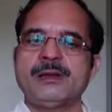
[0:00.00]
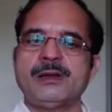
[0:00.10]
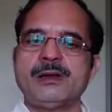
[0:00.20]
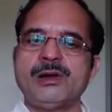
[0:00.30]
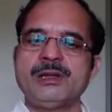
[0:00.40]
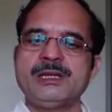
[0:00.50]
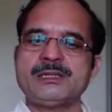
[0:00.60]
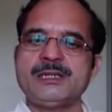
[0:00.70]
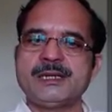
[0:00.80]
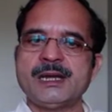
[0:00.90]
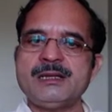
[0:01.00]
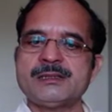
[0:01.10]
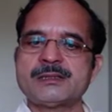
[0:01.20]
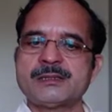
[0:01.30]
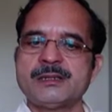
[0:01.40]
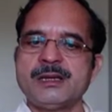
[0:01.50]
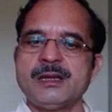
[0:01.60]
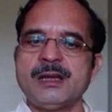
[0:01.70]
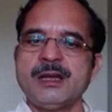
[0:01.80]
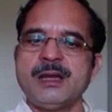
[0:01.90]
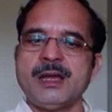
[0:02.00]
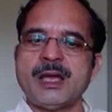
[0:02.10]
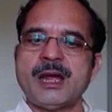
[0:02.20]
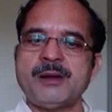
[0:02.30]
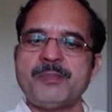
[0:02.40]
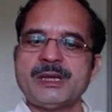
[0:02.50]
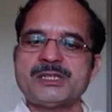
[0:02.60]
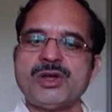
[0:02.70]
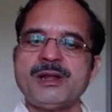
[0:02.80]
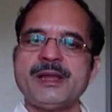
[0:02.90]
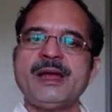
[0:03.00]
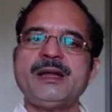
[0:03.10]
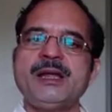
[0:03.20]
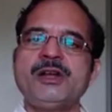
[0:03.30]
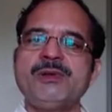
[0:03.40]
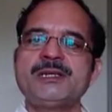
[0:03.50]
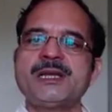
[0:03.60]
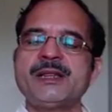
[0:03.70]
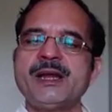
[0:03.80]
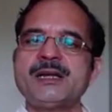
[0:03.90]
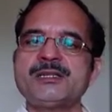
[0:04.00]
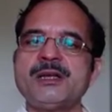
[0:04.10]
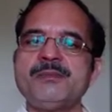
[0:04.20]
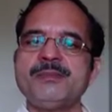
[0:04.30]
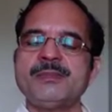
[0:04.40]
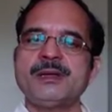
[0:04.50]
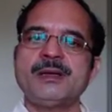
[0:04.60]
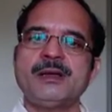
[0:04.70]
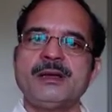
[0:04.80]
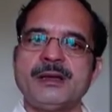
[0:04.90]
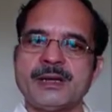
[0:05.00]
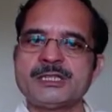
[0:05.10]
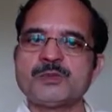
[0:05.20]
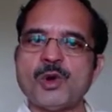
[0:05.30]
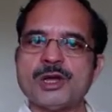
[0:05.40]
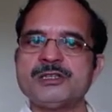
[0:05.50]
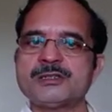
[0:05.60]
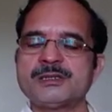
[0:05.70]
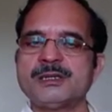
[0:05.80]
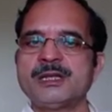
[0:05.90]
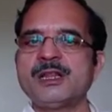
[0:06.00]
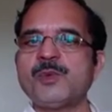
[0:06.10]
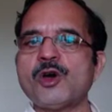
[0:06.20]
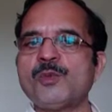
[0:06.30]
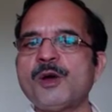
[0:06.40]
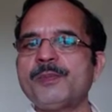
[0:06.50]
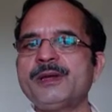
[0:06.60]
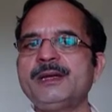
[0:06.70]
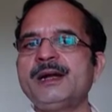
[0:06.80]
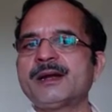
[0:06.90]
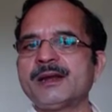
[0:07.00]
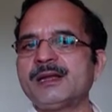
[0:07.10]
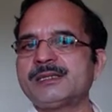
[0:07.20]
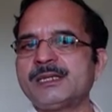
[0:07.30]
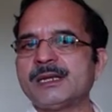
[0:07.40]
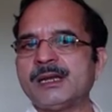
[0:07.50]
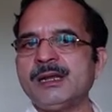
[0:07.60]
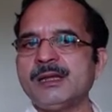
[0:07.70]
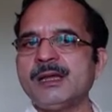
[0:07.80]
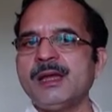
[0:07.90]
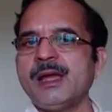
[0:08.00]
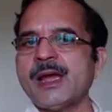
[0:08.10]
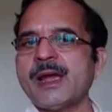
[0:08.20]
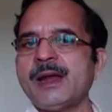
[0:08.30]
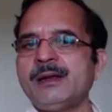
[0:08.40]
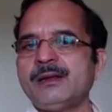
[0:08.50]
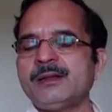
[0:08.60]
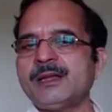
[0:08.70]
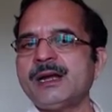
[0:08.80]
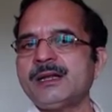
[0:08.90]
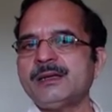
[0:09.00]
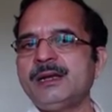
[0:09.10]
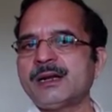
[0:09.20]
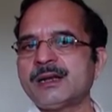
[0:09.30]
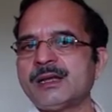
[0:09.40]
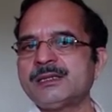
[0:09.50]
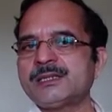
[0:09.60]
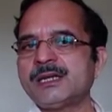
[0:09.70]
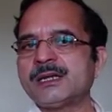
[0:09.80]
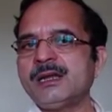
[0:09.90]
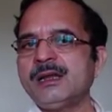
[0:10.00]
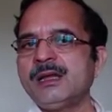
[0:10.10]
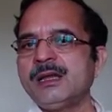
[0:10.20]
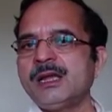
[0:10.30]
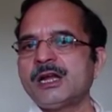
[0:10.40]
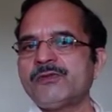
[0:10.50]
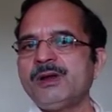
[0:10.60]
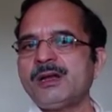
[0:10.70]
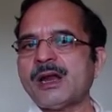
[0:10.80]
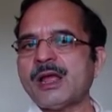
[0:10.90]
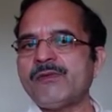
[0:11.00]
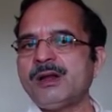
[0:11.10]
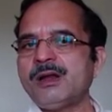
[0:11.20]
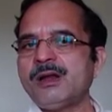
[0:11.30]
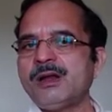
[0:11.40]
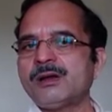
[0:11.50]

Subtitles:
all these signals, and based on that it will generate some response in the form of electrical signal, and that electrical signal, it will travel